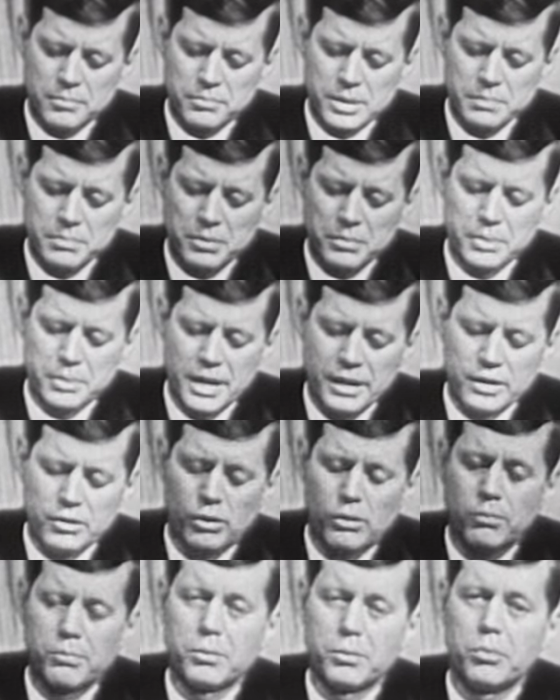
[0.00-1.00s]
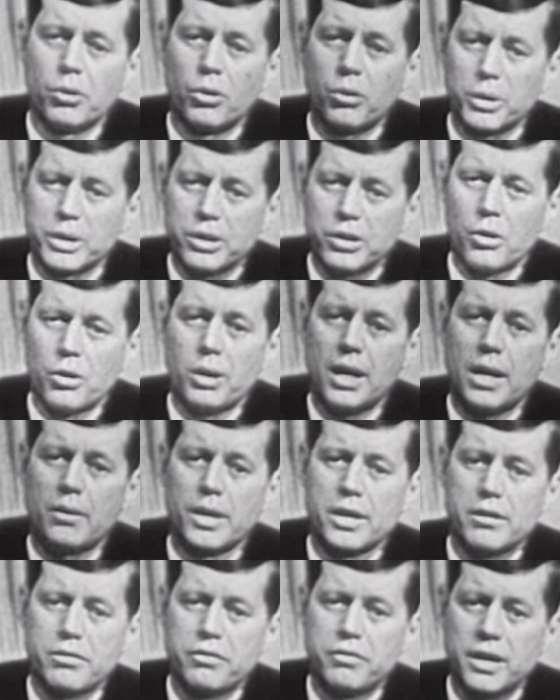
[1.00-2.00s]
people back home, the more we know how
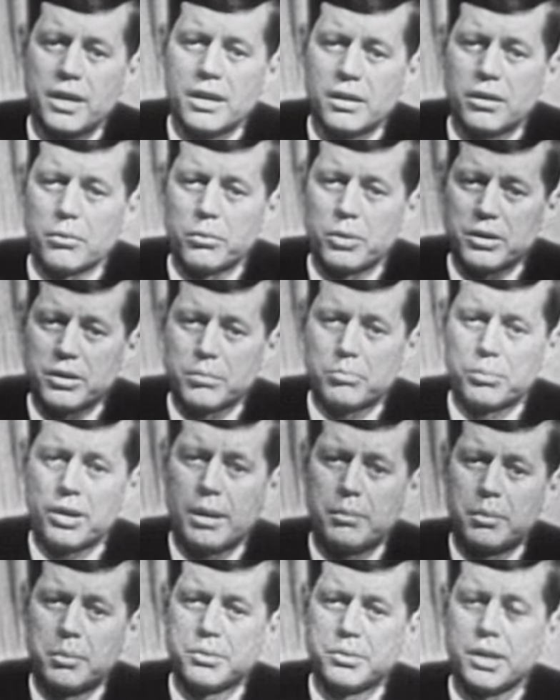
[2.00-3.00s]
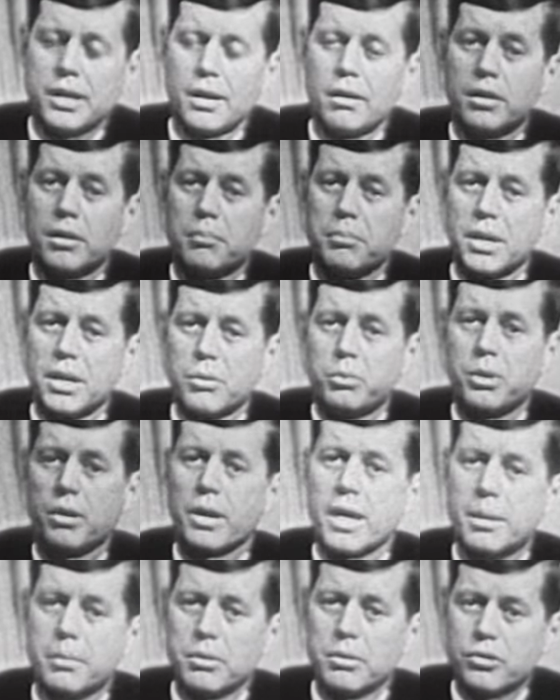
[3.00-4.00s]
they feel and what the problems are, the better
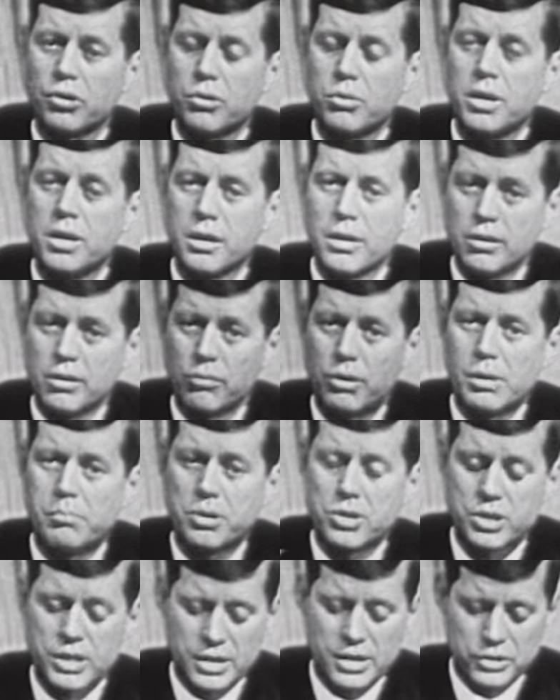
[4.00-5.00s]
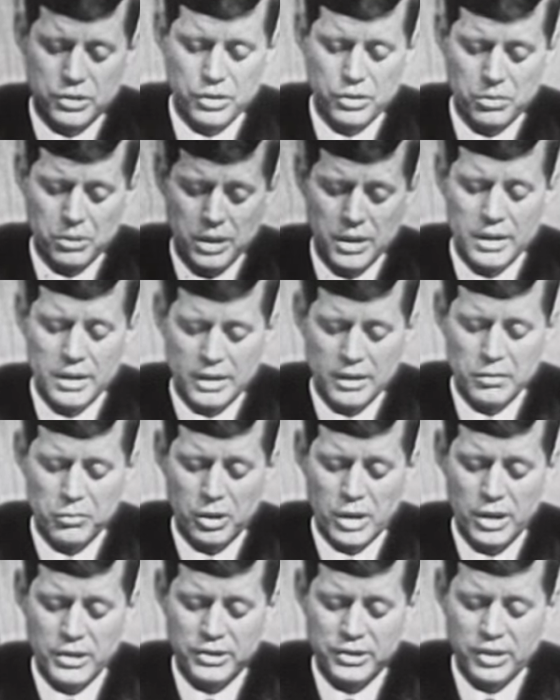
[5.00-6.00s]
we're able to represent you in
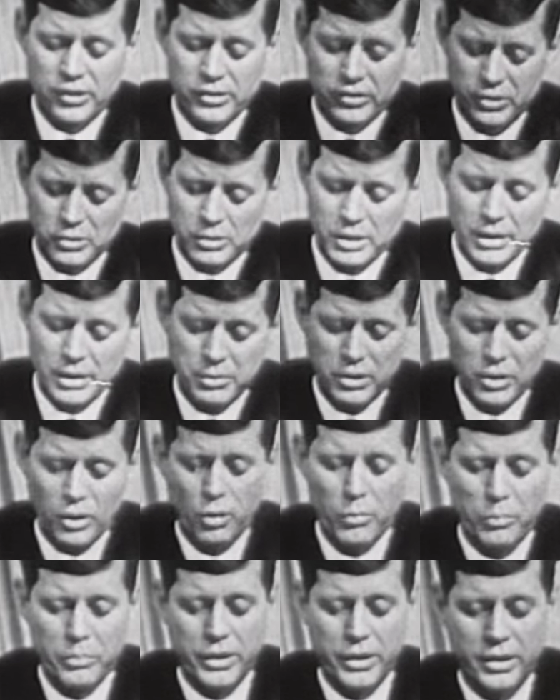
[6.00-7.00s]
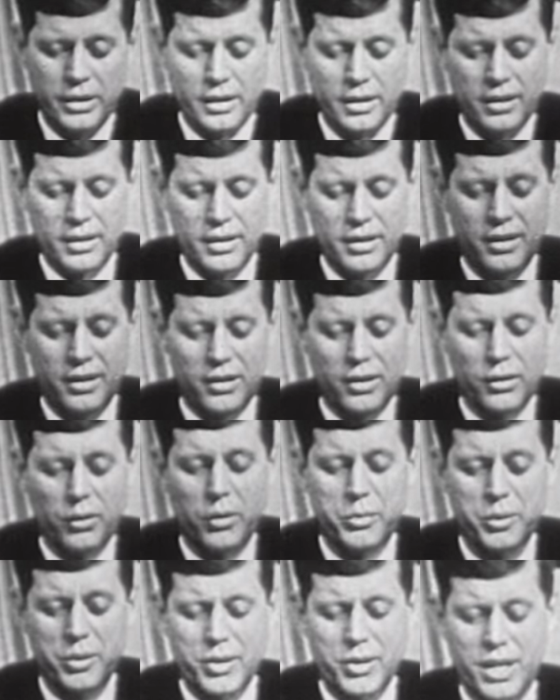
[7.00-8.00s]
Washington. So I would hope that not
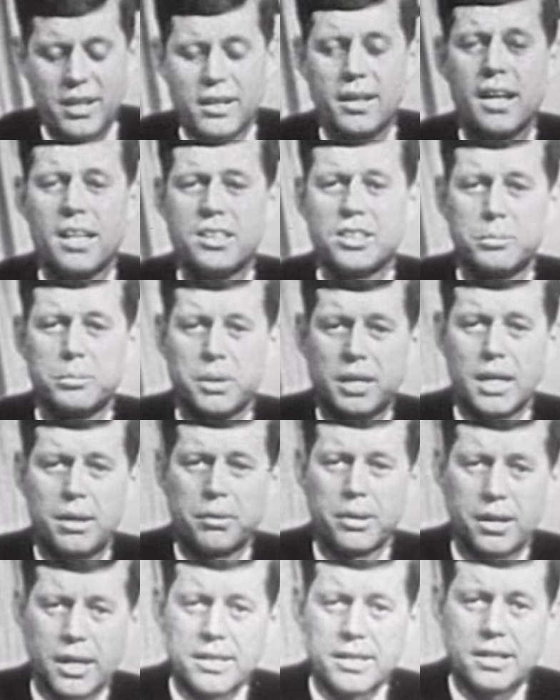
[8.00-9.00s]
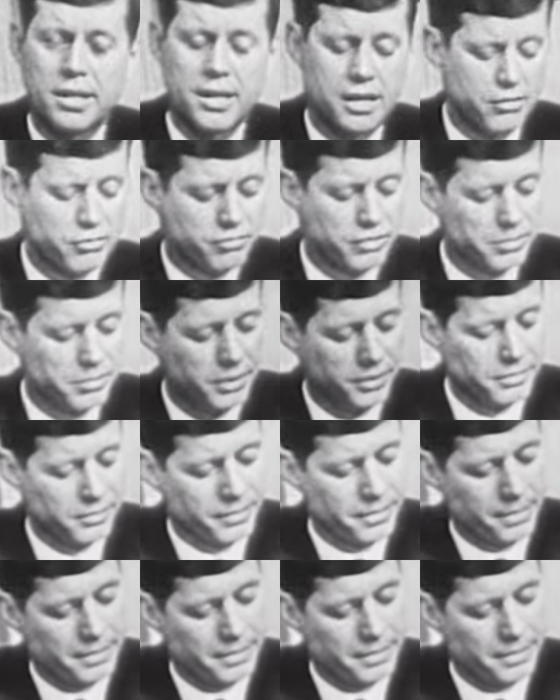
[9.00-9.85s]
only will you get an answer, but I would like to hear from you.